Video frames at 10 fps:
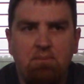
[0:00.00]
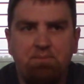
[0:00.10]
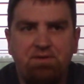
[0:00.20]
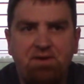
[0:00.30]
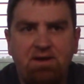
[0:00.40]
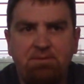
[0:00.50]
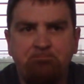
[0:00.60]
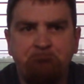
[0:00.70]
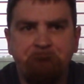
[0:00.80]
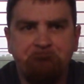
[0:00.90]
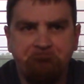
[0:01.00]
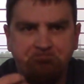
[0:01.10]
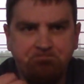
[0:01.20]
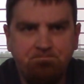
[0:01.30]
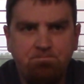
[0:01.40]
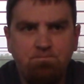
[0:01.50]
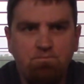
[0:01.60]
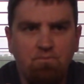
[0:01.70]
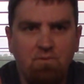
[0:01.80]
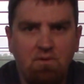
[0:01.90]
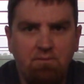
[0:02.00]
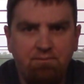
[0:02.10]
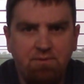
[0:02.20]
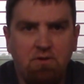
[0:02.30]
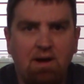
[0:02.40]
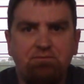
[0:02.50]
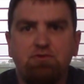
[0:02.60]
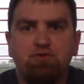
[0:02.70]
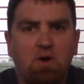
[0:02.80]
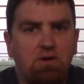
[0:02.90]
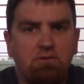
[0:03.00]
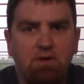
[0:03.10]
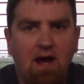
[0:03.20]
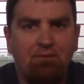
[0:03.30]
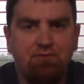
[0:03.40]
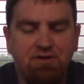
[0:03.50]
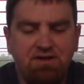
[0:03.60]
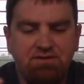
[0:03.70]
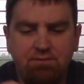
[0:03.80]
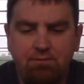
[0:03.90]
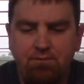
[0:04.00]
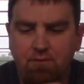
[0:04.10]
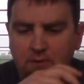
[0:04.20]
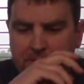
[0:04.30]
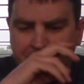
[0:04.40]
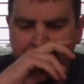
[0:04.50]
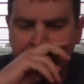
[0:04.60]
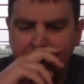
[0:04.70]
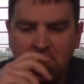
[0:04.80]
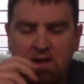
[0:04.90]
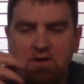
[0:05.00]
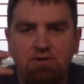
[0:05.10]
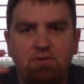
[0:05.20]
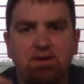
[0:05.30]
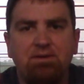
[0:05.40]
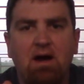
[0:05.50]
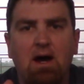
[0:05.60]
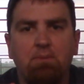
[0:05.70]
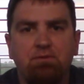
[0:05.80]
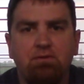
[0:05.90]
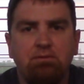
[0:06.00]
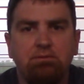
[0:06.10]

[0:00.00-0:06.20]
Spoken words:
But then, after you swallow, aftertaste, if you will, you get the hops.